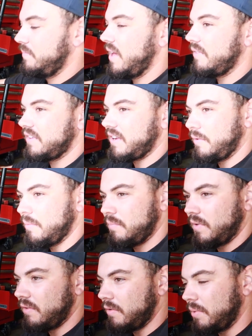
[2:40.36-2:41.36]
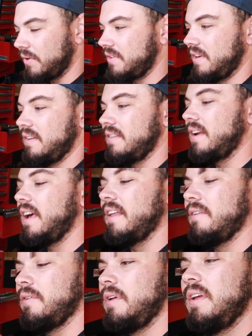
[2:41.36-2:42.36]
every time when we bolted it together,
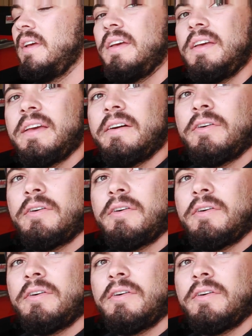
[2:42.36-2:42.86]
it